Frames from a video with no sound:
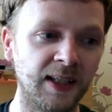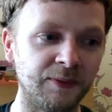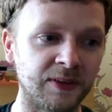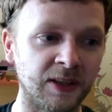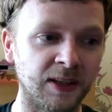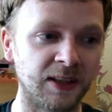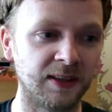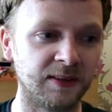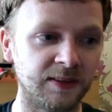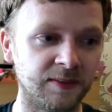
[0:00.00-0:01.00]
We've got
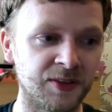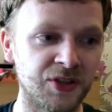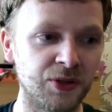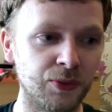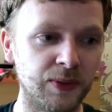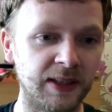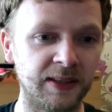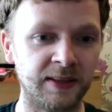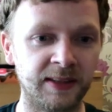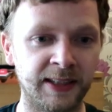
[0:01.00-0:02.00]
2
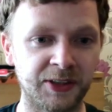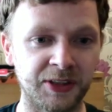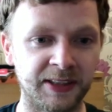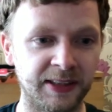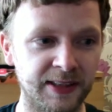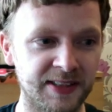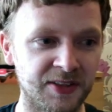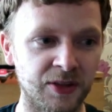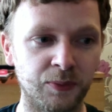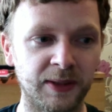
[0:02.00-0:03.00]
action cards,
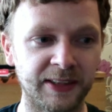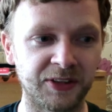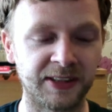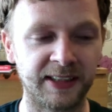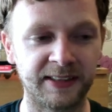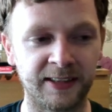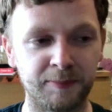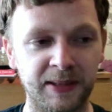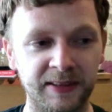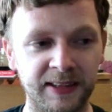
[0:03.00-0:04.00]
so 1 action card and a
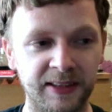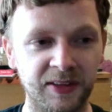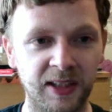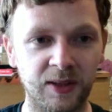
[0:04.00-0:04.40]
battle card.